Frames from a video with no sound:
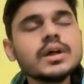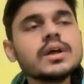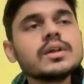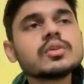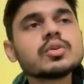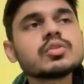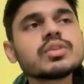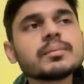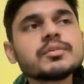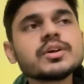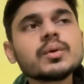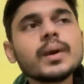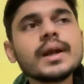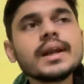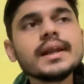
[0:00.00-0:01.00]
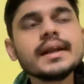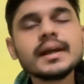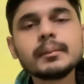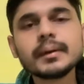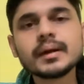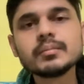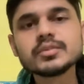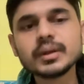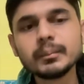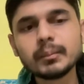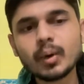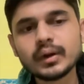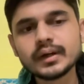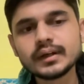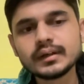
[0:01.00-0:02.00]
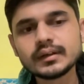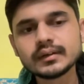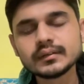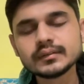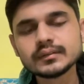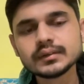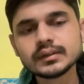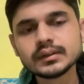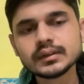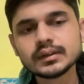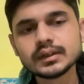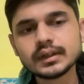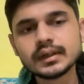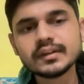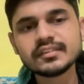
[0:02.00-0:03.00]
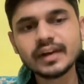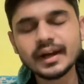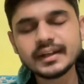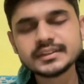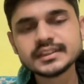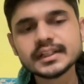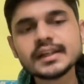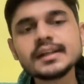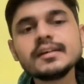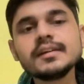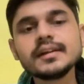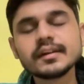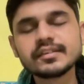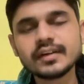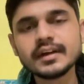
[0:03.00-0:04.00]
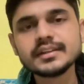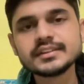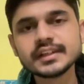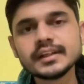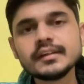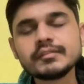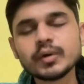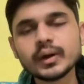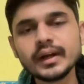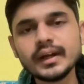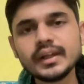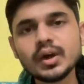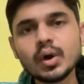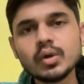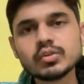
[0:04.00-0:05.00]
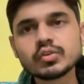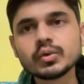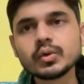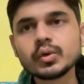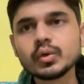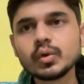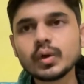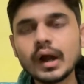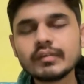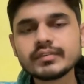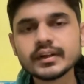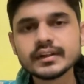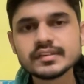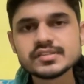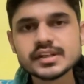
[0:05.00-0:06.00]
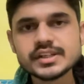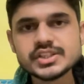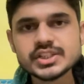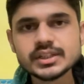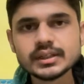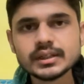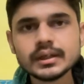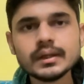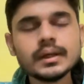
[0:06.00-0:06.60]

So subsequently, it becomes important strategically for India also to look after this region,